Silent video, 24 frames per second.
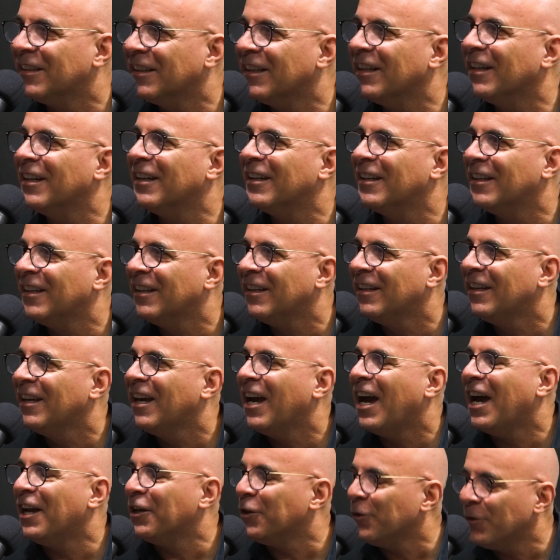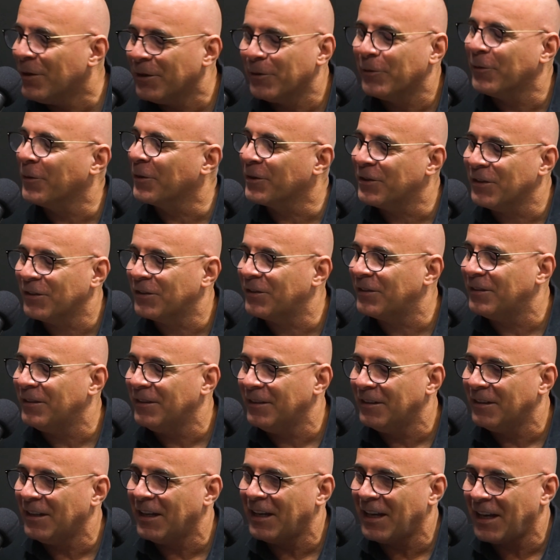Yeah. And you were just
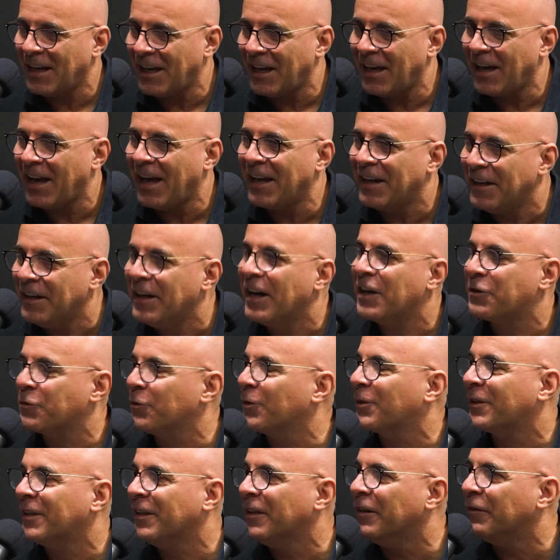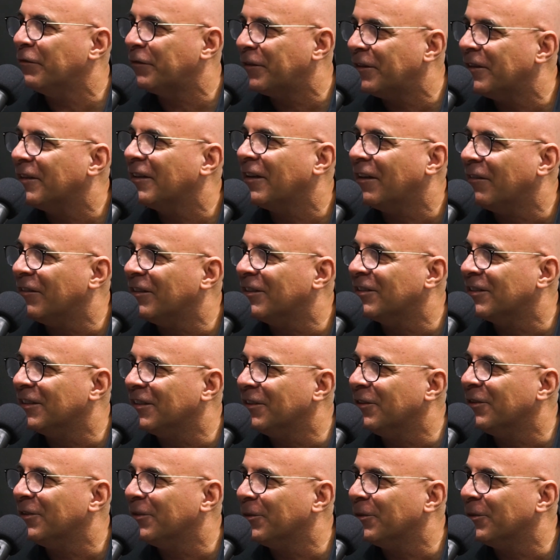had a natural gift, obviously. You